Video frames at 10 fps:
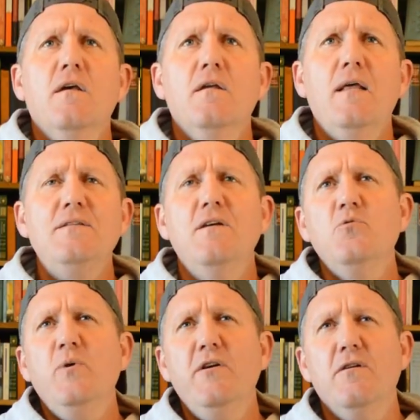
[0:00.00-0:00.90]
That sounds
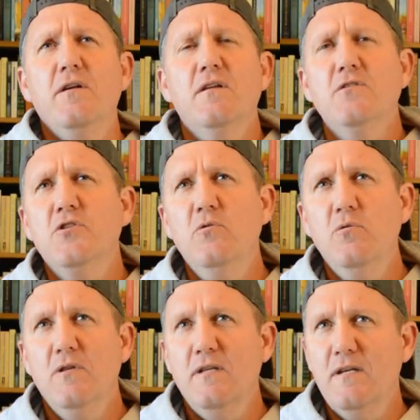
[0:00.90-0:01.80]
weird.
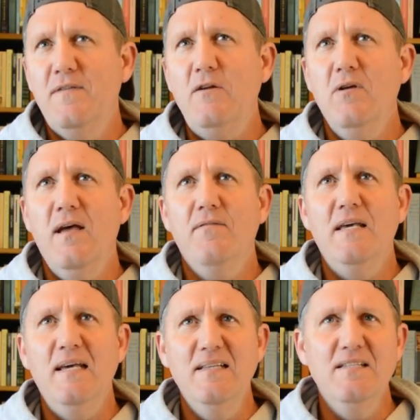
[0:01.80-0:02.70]
So if I don't have
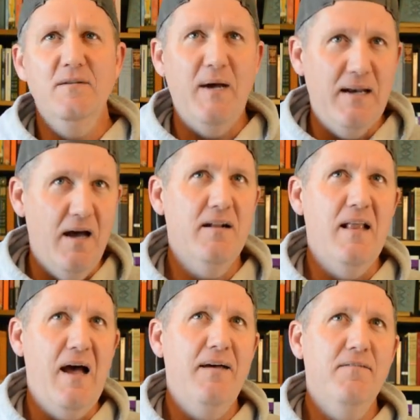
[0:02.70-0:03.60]
kids, am I not
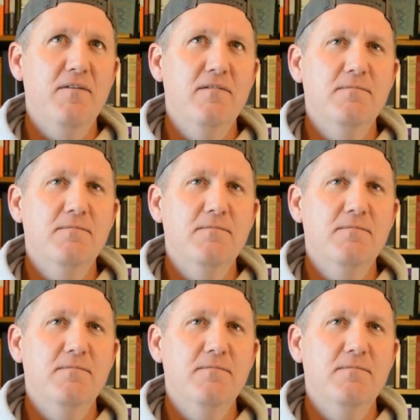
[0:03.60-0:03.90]
alive?